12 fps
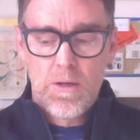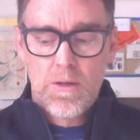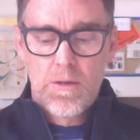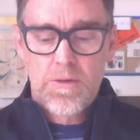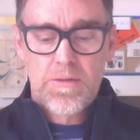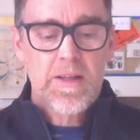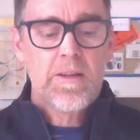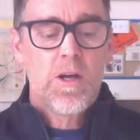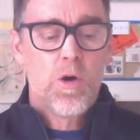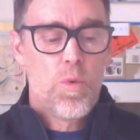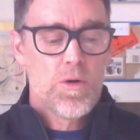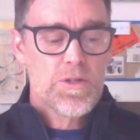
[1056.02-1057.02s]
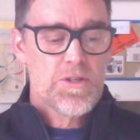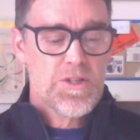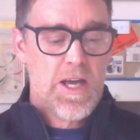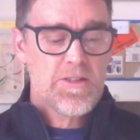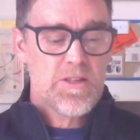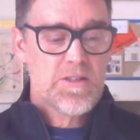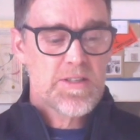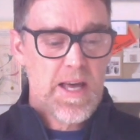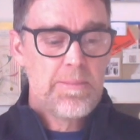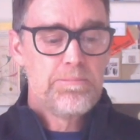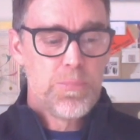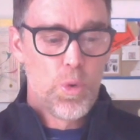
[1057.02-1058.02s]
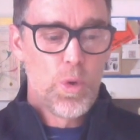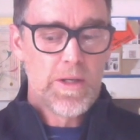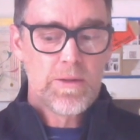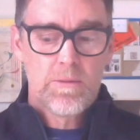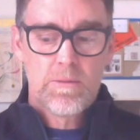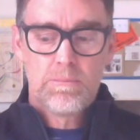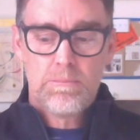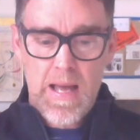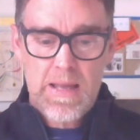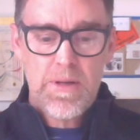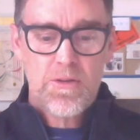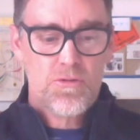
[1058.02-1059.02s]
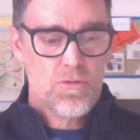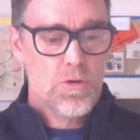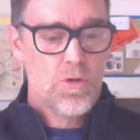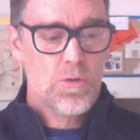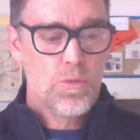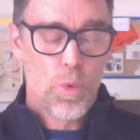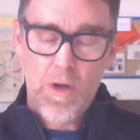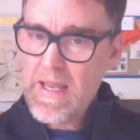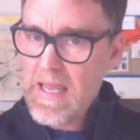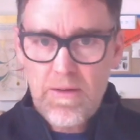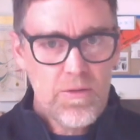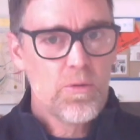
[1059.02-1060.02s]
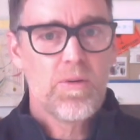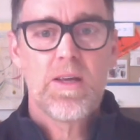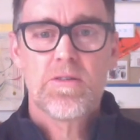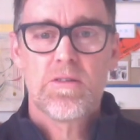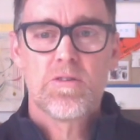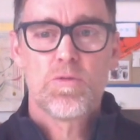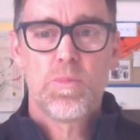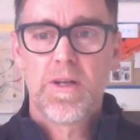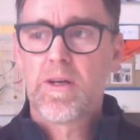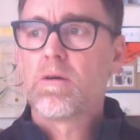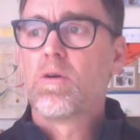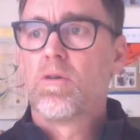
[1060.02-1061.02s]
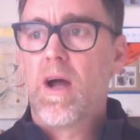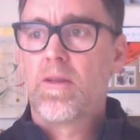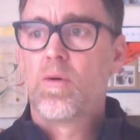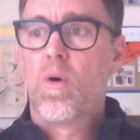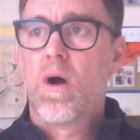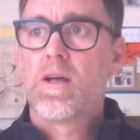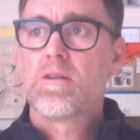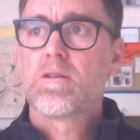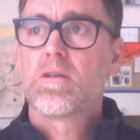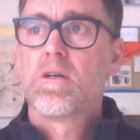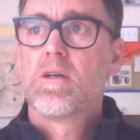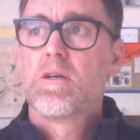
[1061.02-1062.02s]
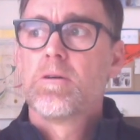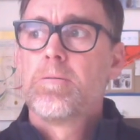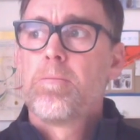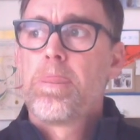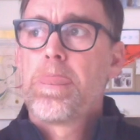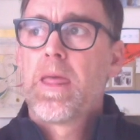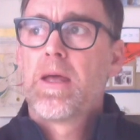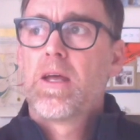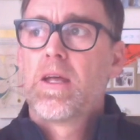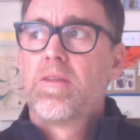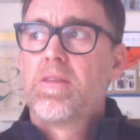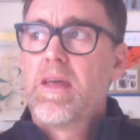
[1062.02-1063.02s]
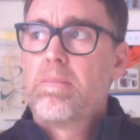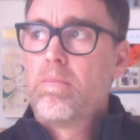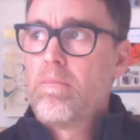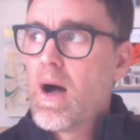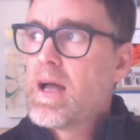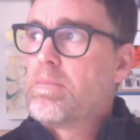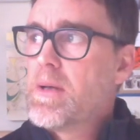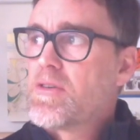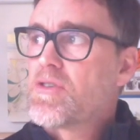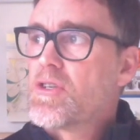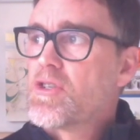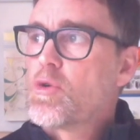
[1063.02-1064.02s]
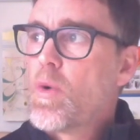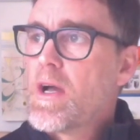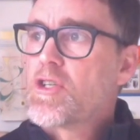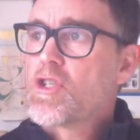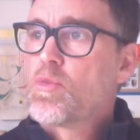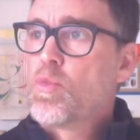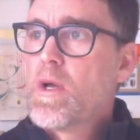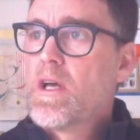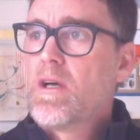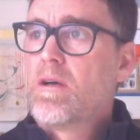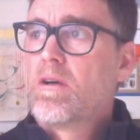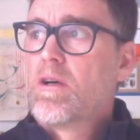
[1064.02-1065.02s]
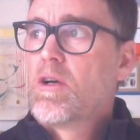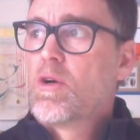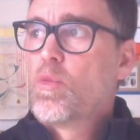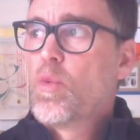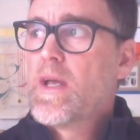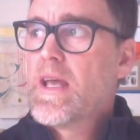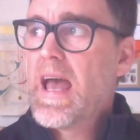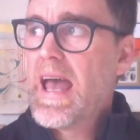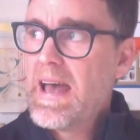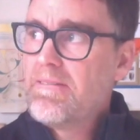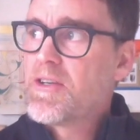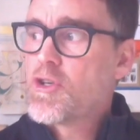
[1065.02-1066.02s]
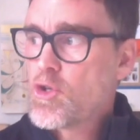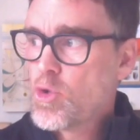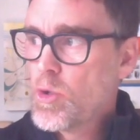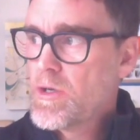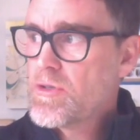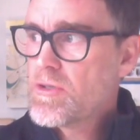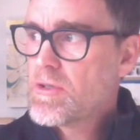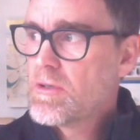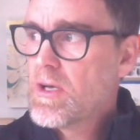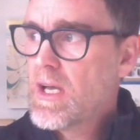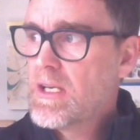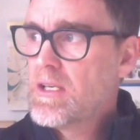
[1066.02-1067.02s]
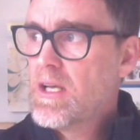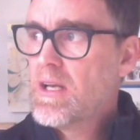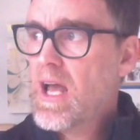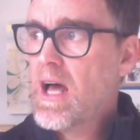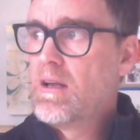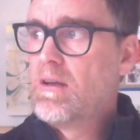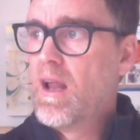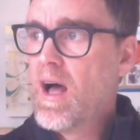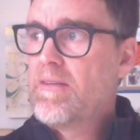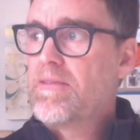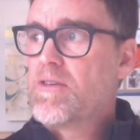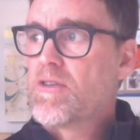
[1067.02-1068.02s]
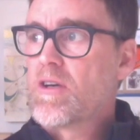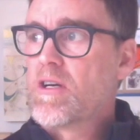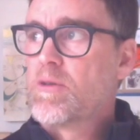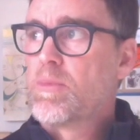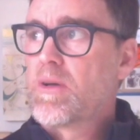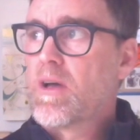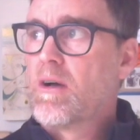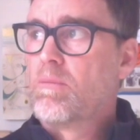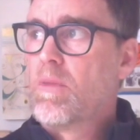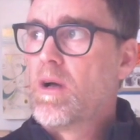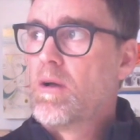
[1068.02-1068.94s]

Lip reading: The thing that I want to say is at some point, maybe through whatever reasons, political or otherwise, there might be a situation where we have a choice and yet our life is going to become